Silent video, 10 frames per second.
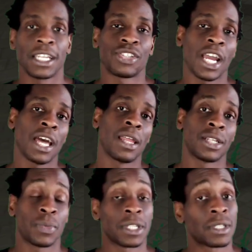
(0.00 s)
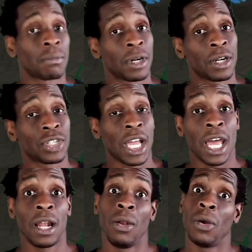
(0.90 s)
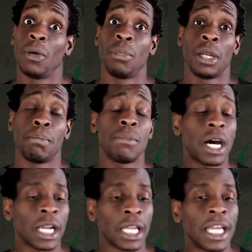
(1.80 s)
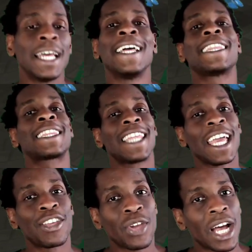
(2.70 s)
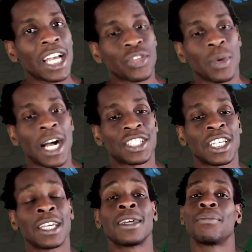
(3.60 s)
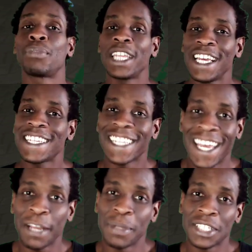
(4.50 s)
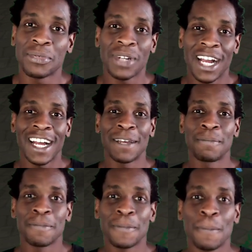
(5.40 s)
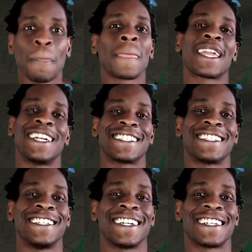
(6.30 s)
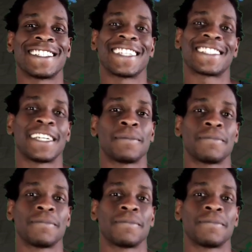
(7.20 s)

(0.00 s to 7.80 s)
Challenge. Win some merch and a little bit of money. Thank you guys for watching. Please like, please subscribe, and I'll see you guys next time.